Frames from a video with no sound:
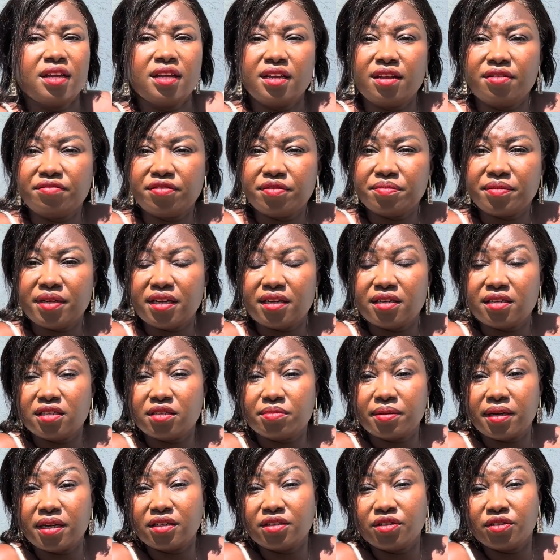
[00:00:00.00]
Even my
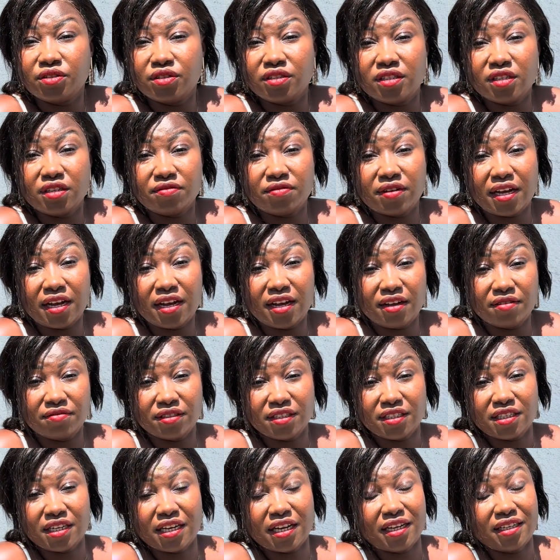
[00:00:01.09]
husband knows if I have a
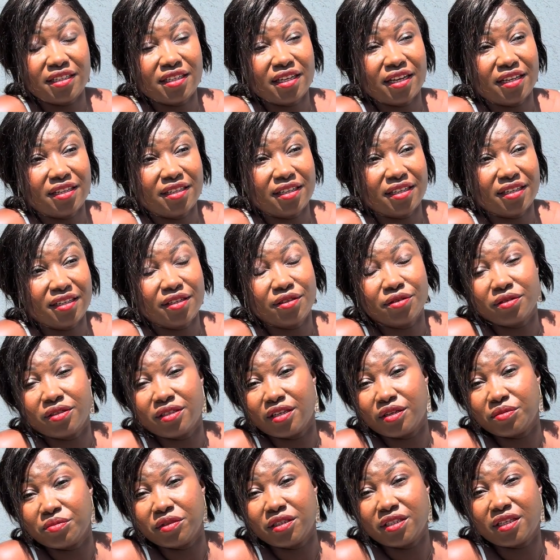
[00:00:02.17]
slight headache, he'll
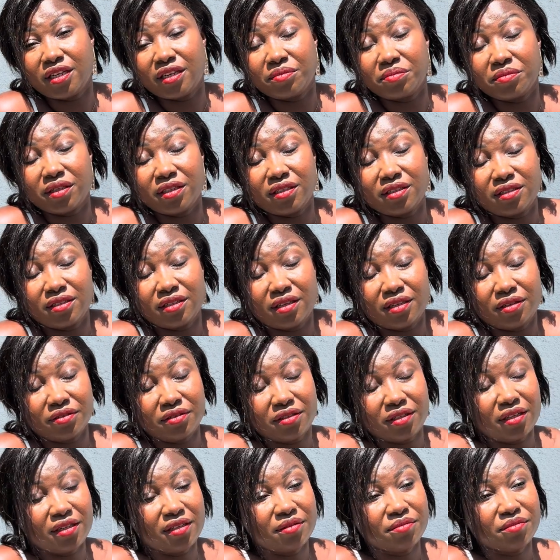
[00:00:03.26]
tell me take medicine. I'll
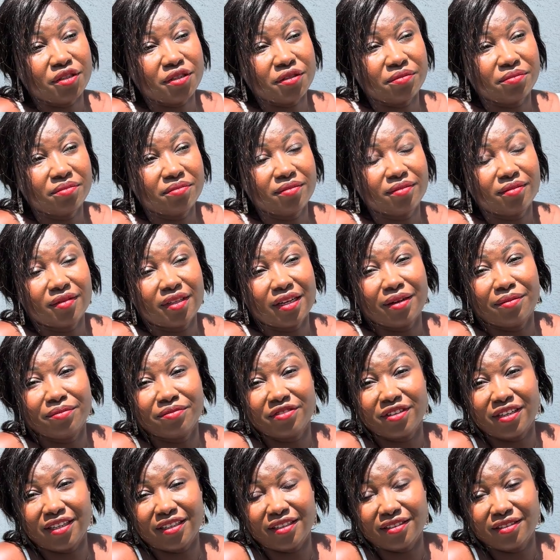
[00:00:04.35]
tell him, no, I'm
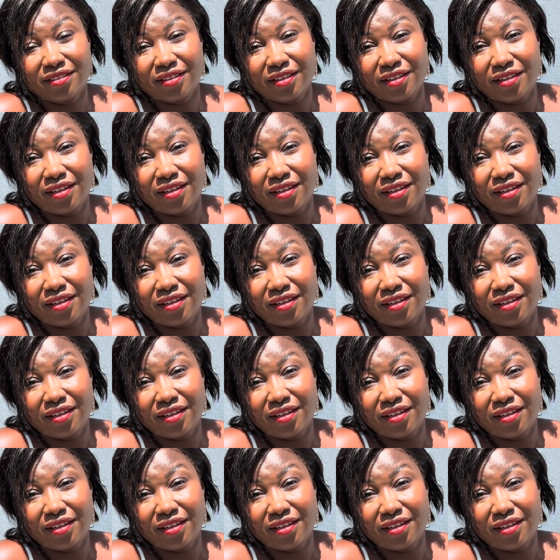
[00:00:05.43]
fine.